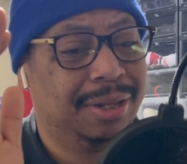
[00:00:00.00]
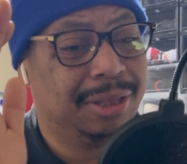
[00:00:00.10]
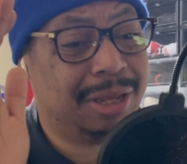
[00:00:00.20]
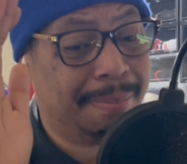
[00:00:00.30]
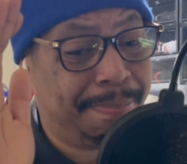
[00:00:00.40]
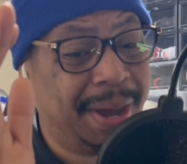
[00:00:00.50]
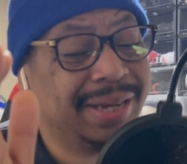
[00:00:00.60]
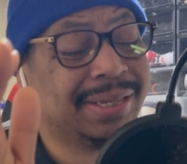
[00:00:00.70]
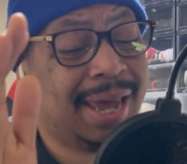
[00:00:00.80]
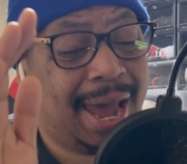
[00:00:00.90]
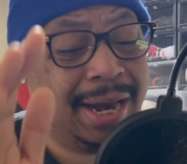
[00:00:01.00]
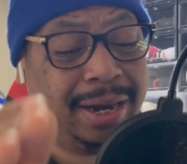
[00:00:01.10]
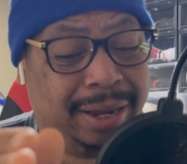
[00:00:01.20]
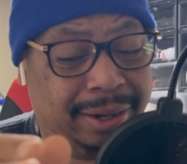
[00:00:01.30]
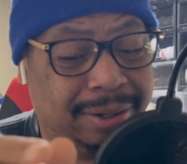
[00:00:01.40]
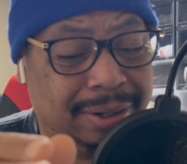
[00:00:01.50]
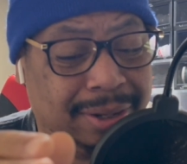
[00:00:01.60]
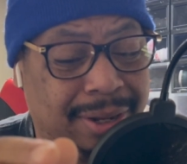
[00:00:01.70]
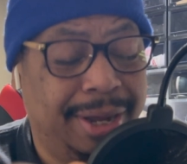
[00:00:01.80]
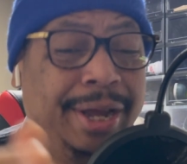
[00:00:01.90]
The best candidate
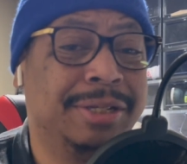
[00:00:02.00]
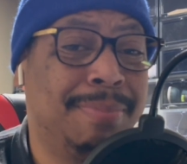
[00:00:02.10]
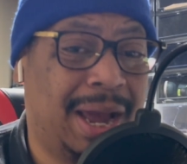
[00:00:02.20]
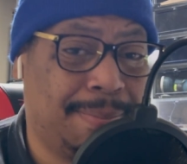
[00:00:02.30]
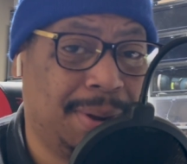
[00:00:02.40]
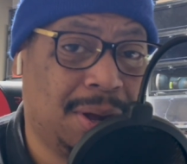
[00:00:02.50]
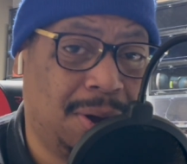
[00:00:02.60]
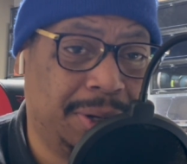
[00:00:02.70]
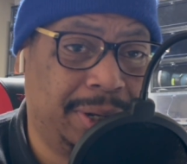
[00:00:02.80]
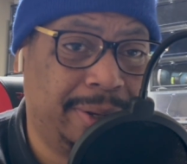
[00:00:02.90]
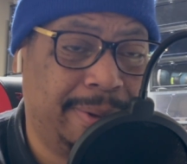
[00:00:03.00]
is Mike McCarthy.